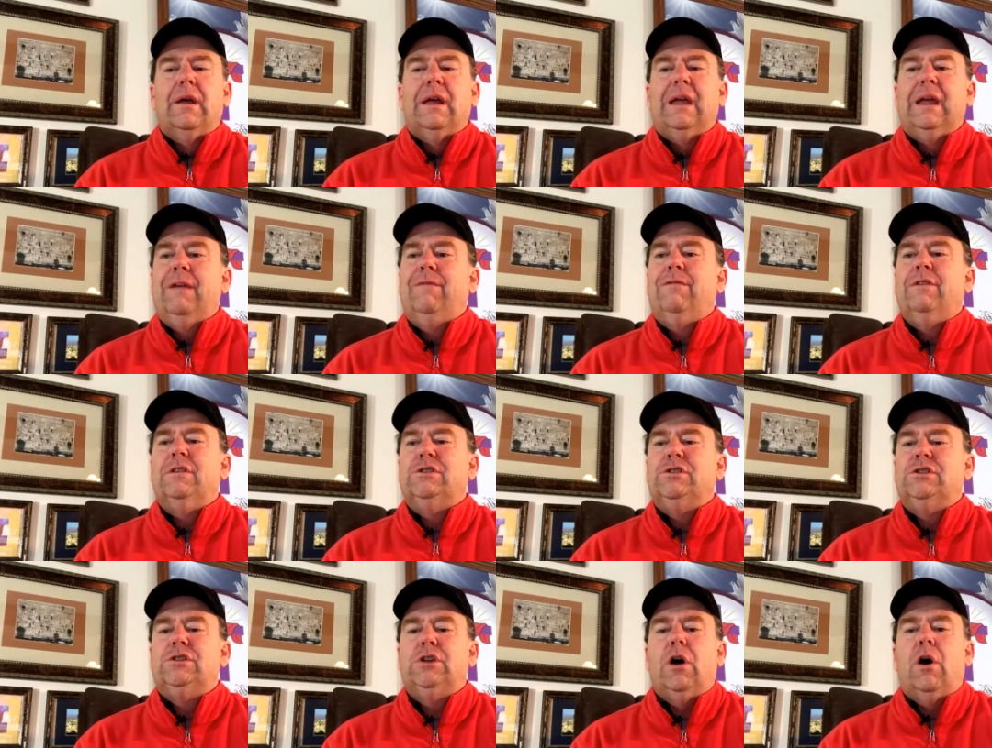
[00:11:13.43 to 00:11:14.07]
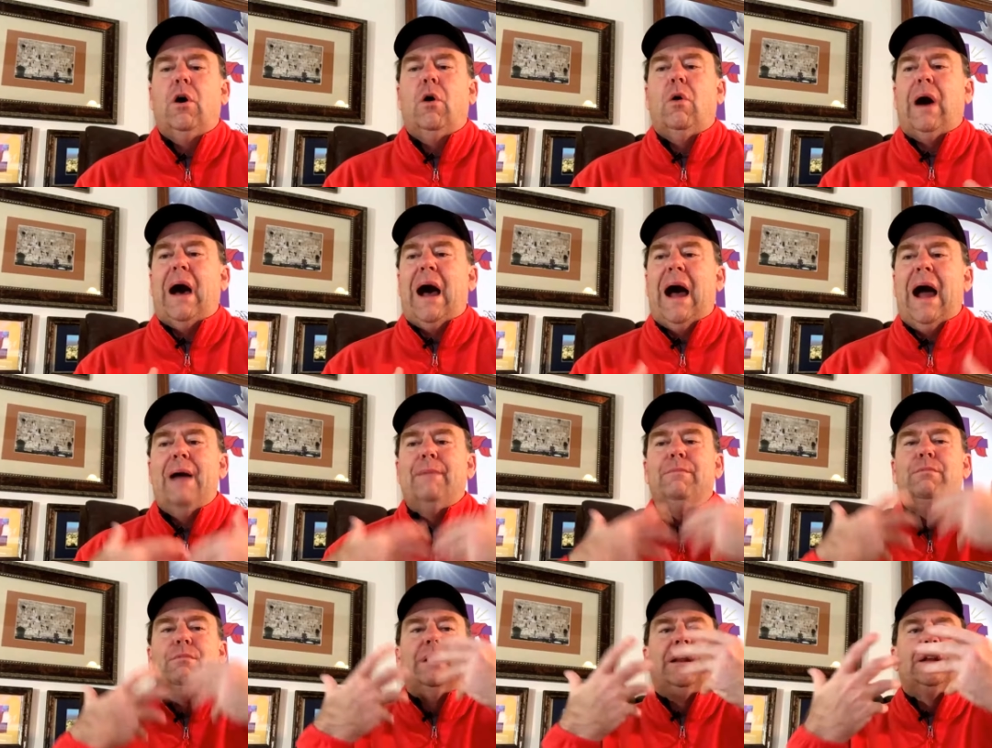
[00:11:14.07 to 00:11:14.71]
Even so,
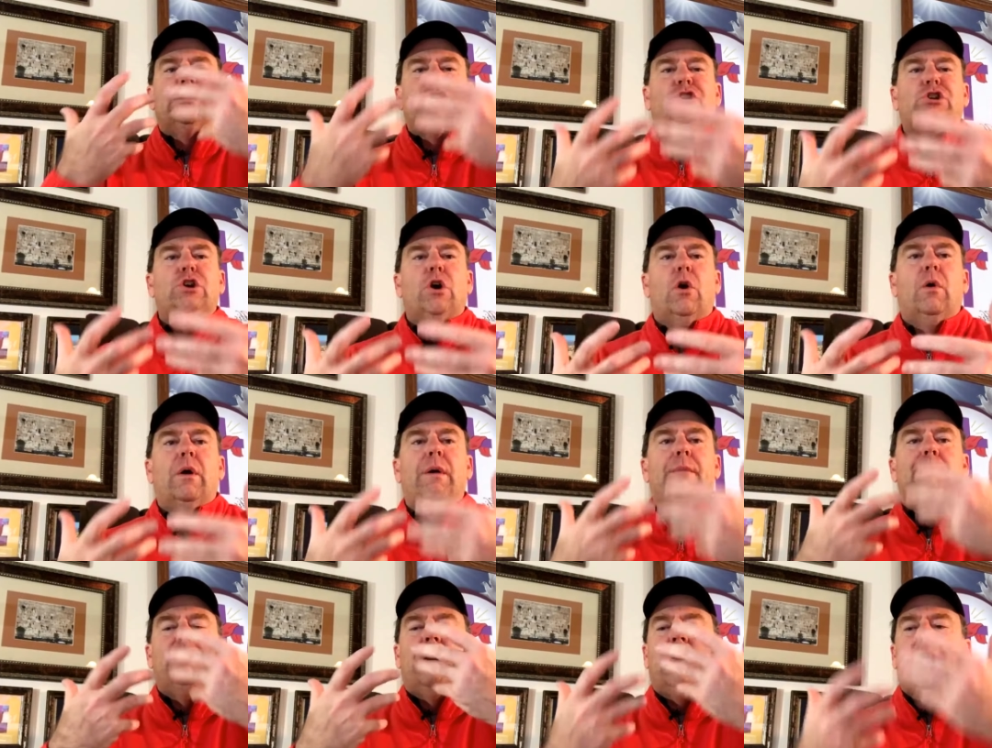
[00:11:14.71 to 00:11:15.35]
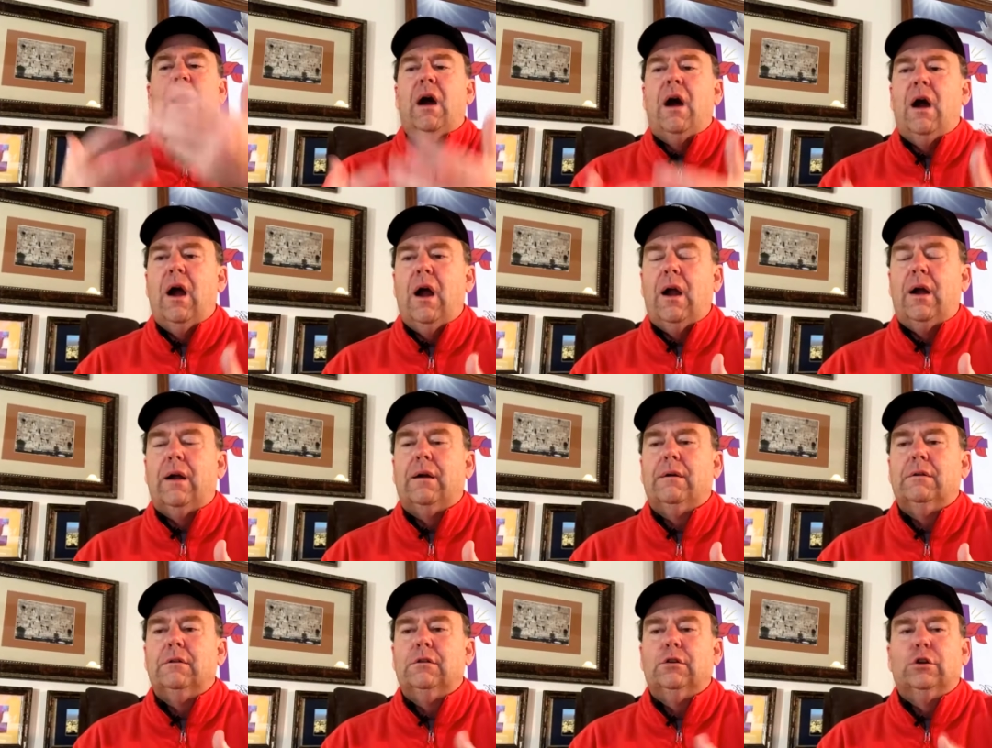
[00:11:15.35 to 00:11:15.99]
I'm going to show him my
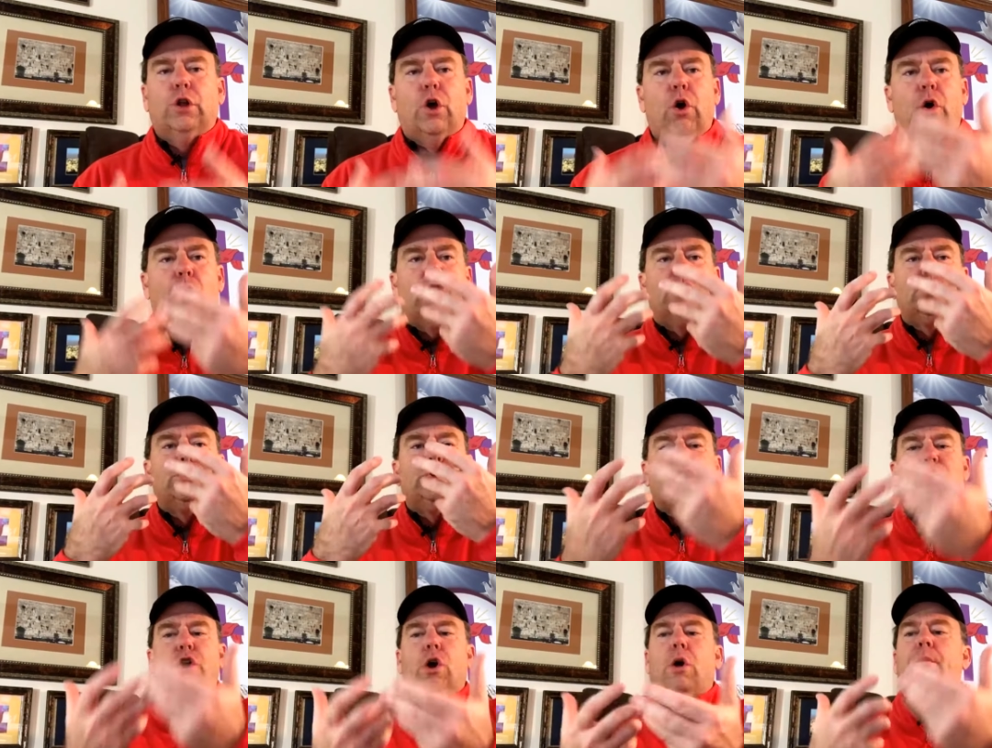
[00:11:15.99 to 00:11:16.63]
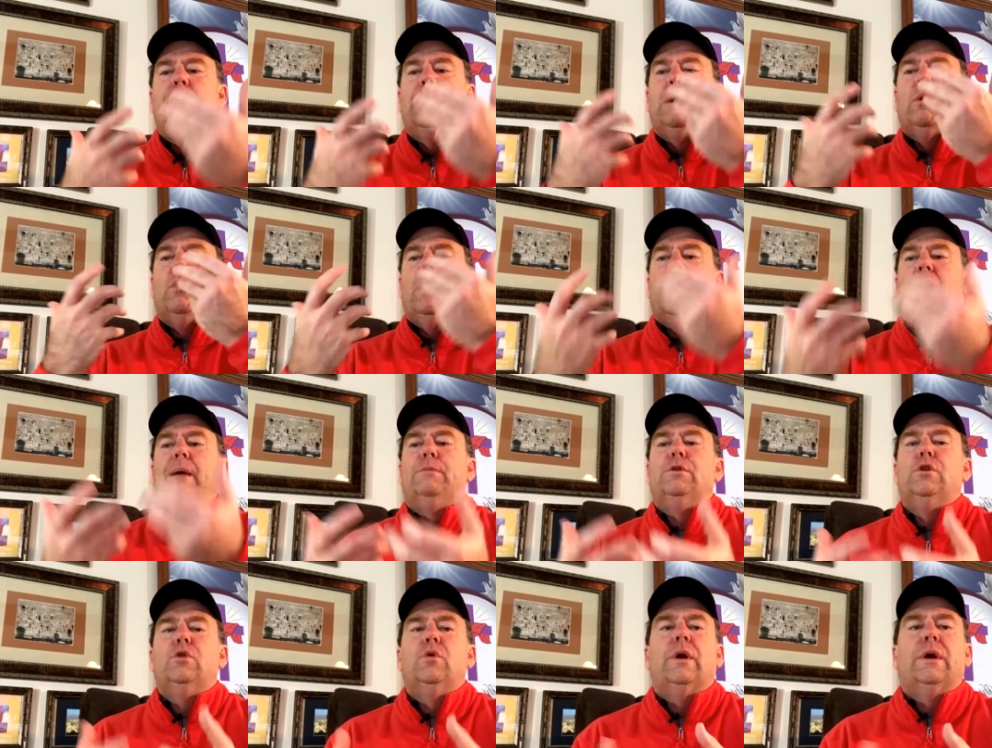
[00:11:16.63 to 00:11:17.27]
heart. Lord, show me what
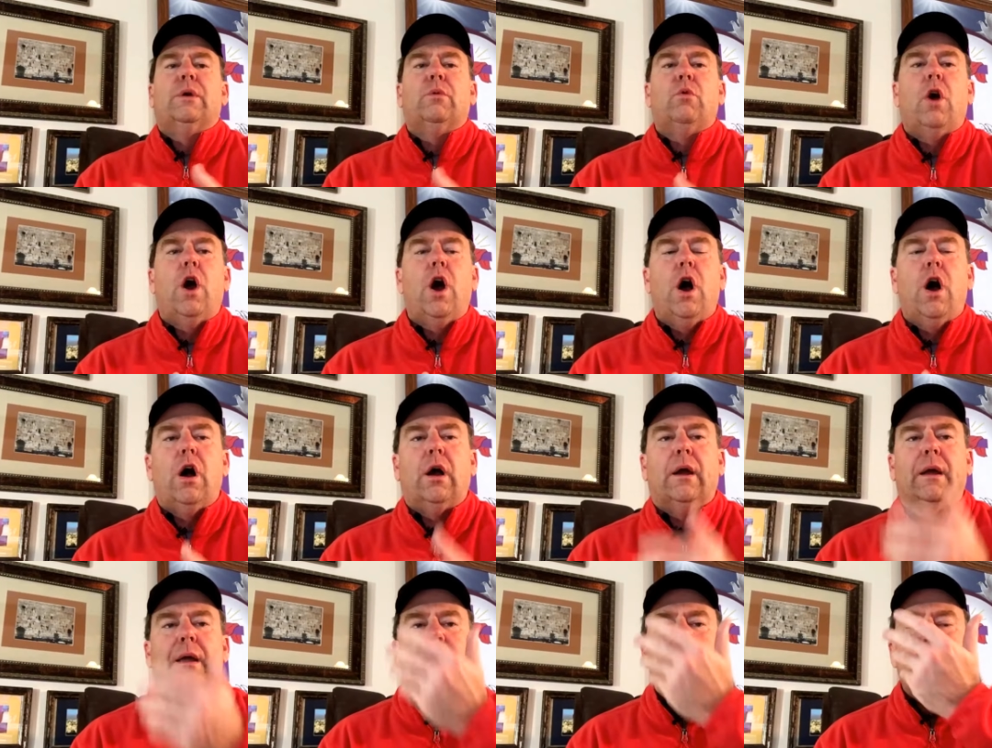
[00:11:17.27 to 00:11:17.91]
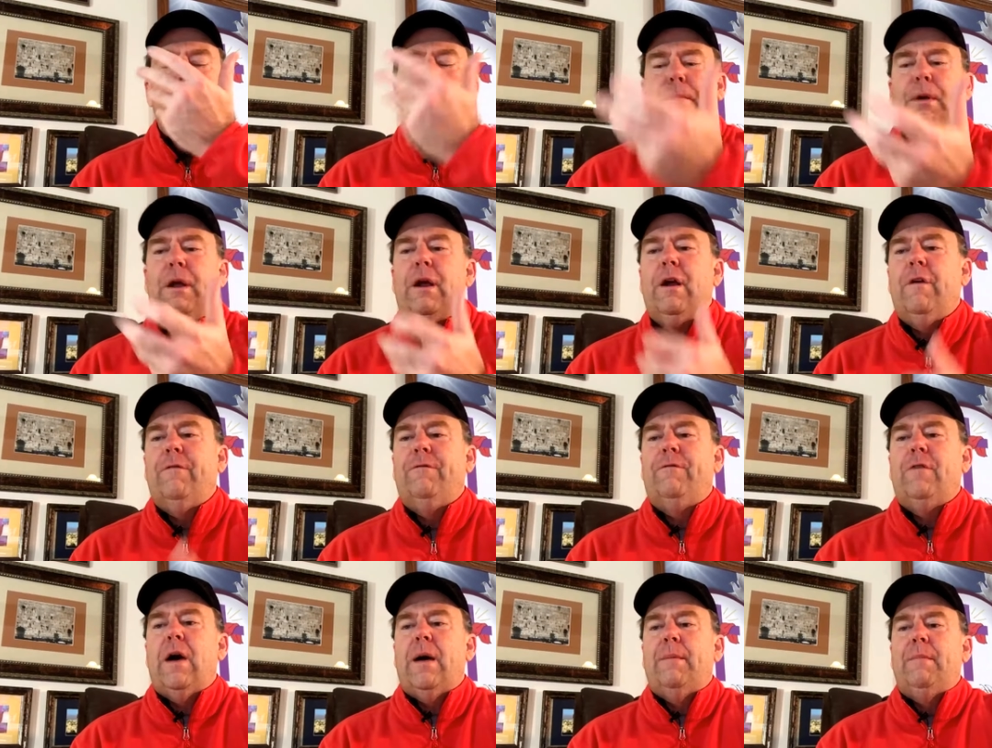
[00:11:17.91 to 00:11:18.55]
I'm doing wrong.
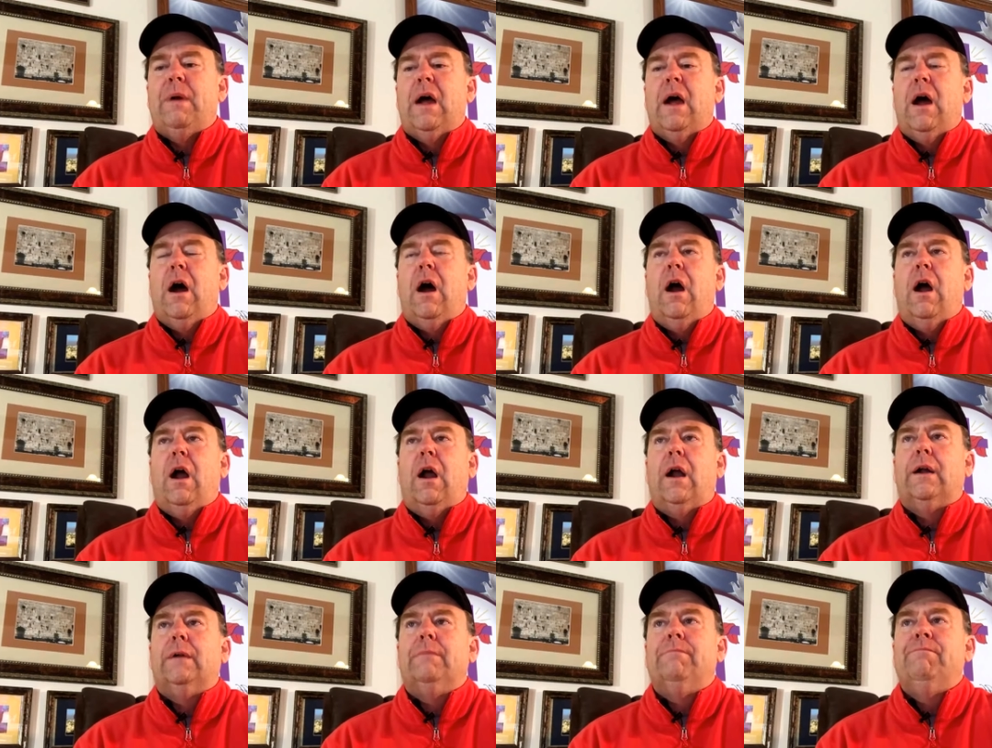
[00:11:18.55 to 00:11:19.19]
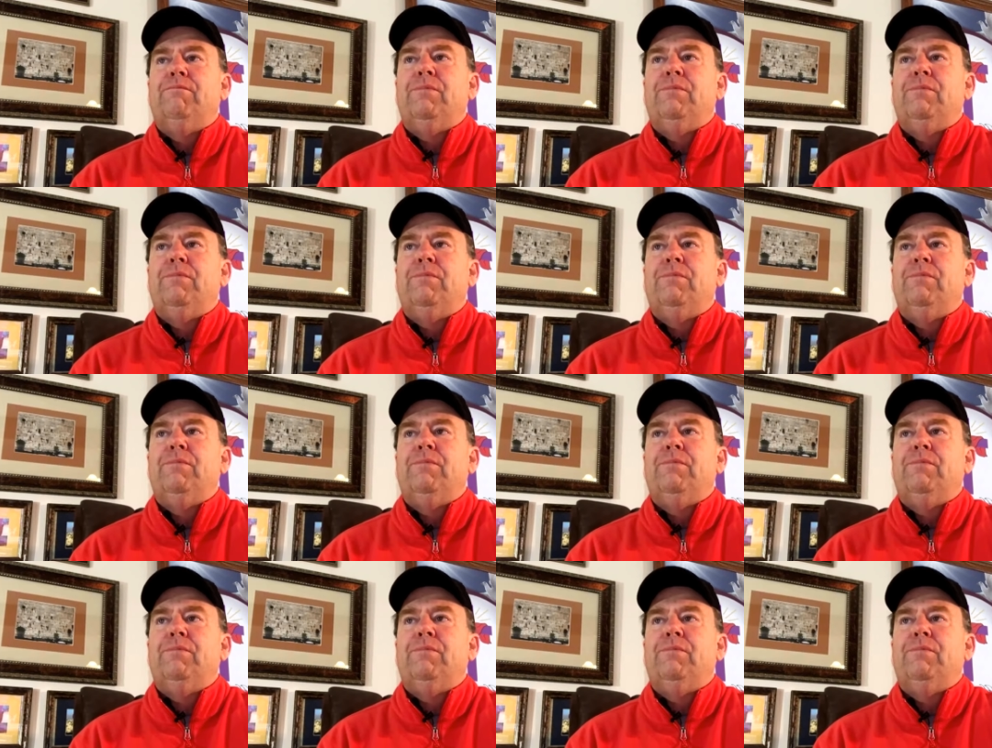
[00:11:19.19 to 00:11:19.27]
Purify my heart.